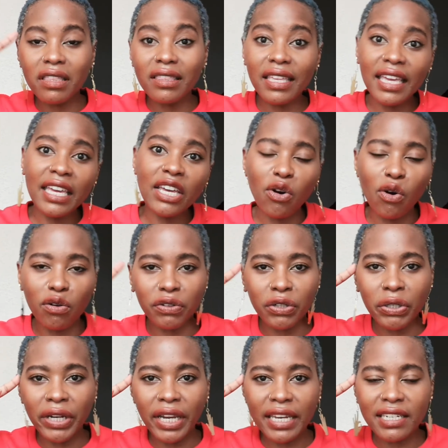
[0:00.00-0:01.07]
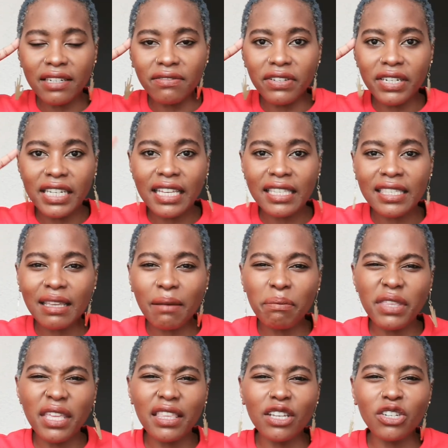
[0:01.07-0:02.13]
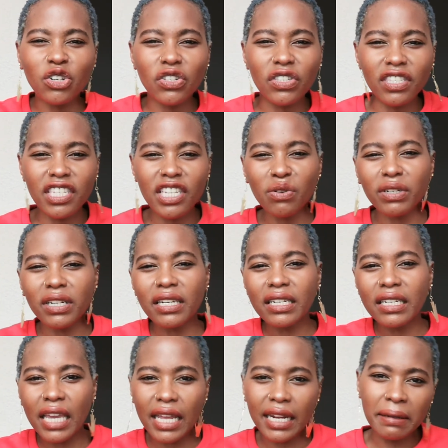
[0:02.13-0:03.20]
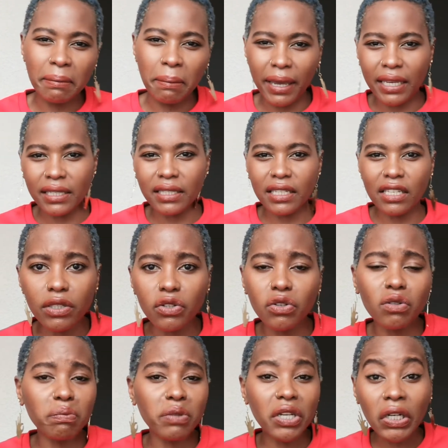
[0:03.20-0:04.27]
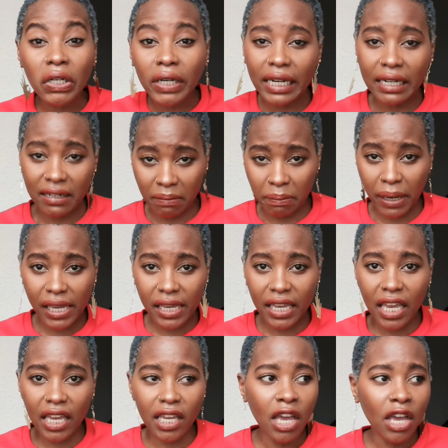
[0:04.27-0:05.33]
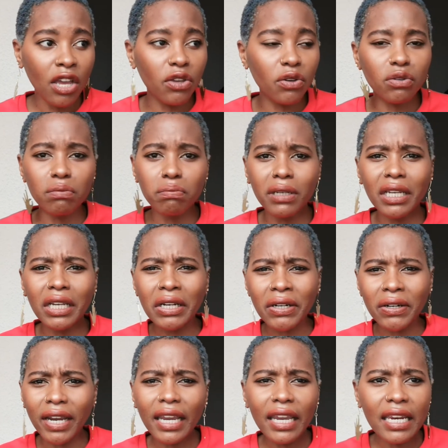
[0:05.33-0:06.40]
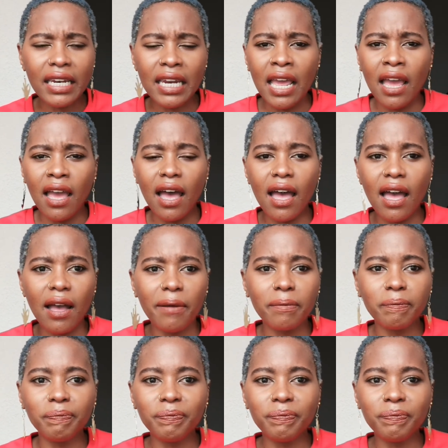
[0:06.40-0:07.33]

think of creativity as something that you see on a daily basis. You could be great at baking, you could be great at